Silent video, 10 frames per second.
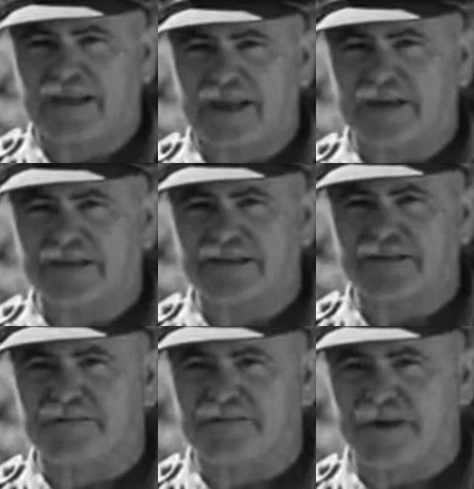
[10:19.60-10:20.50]
And that
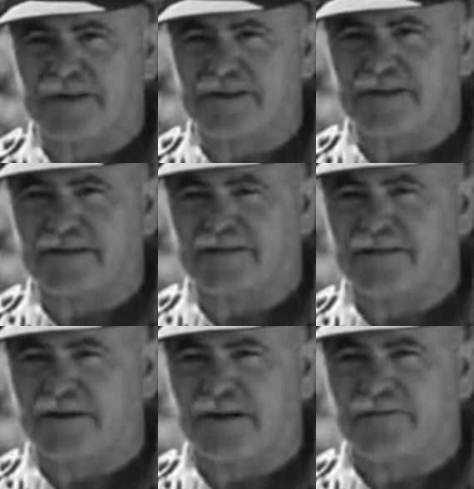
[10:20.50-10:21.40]
is the fate that is
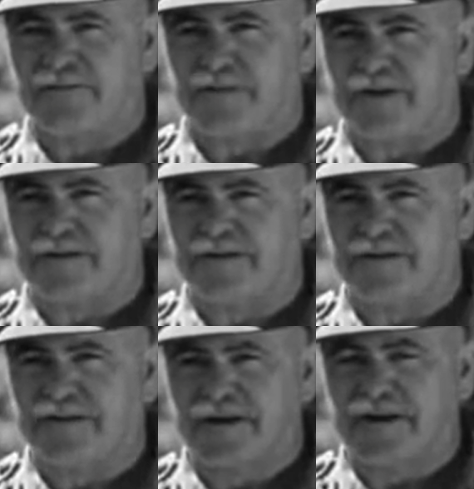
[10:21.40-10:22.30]
reserved for us
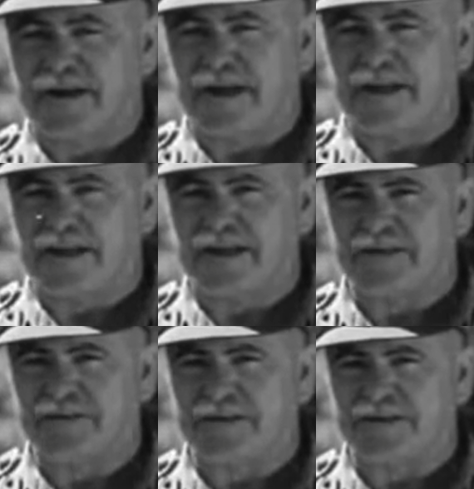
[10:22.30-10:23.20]

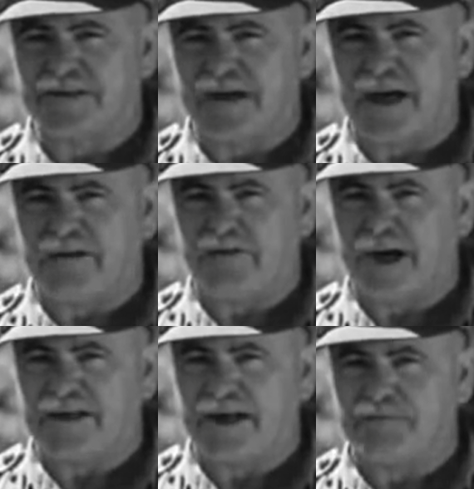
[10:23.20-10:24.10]
unless we stand
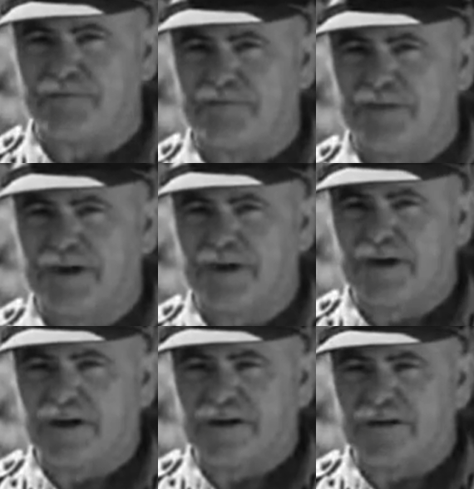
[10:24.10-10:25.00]
right up
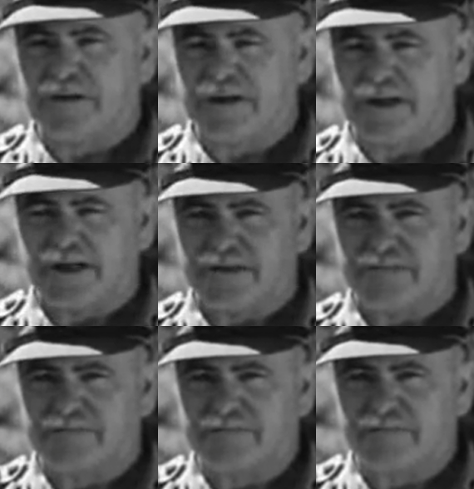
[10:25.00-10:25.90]
to the need,
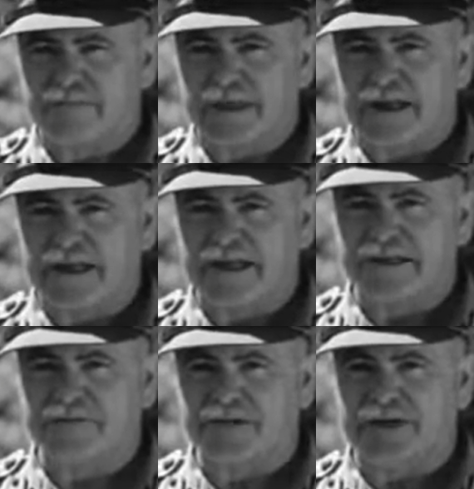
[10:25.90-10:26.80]

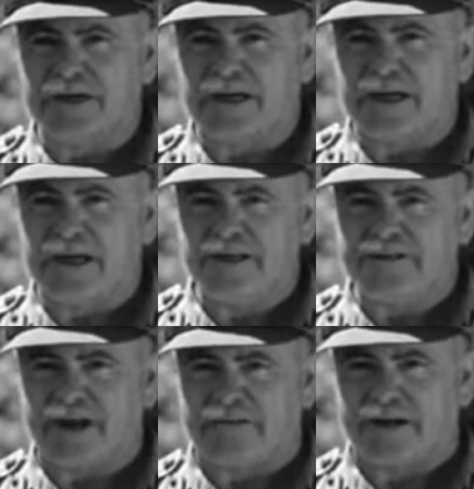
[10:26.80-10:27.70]
unless we,
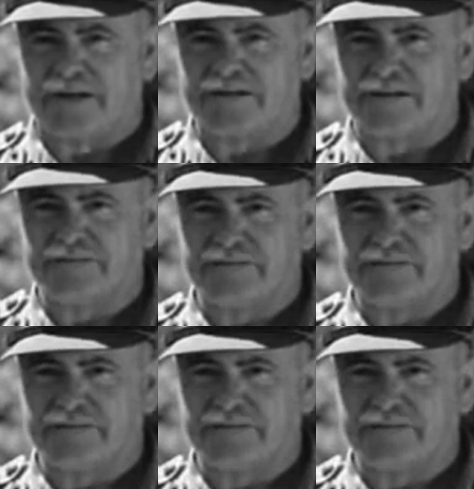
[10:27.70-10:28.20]
each of us,